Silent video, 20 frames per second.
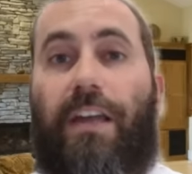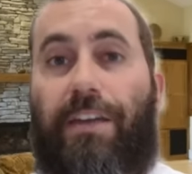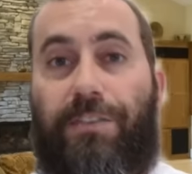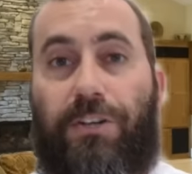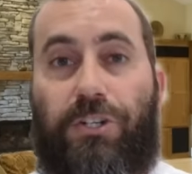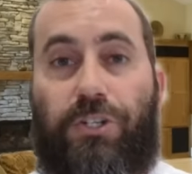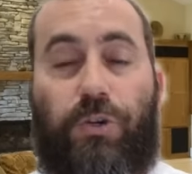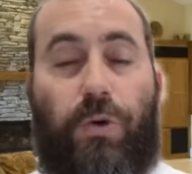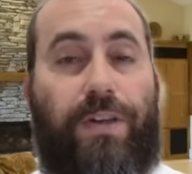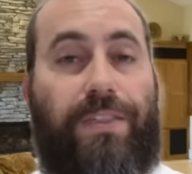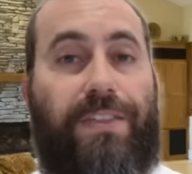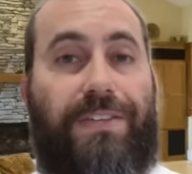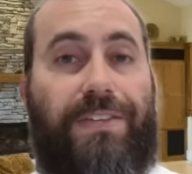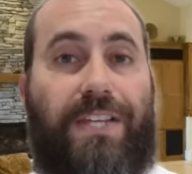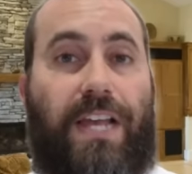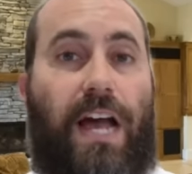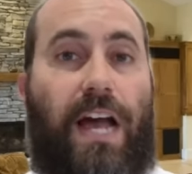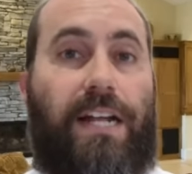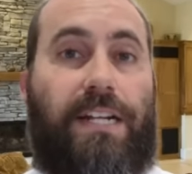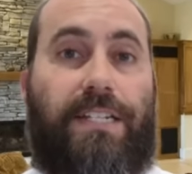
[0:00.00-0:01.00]
If you enjoy this
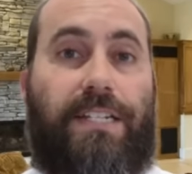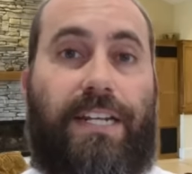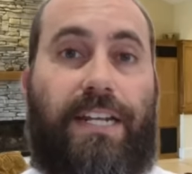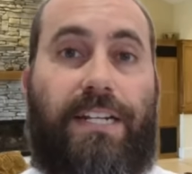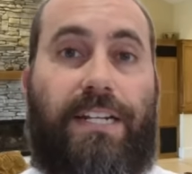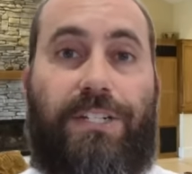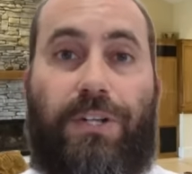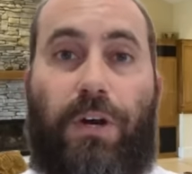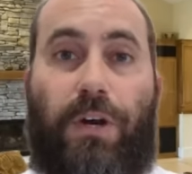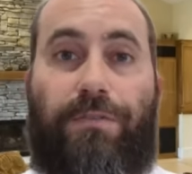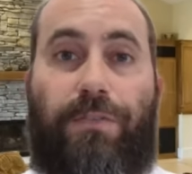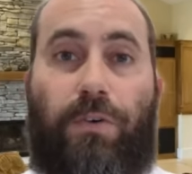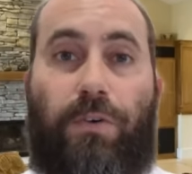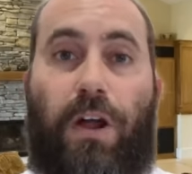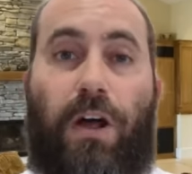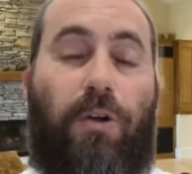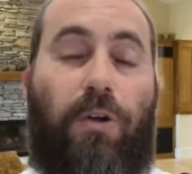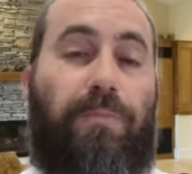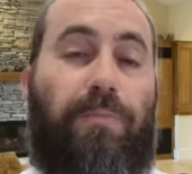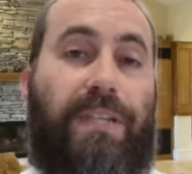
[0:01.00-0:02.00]
content
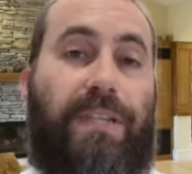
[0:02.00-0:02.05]
overall,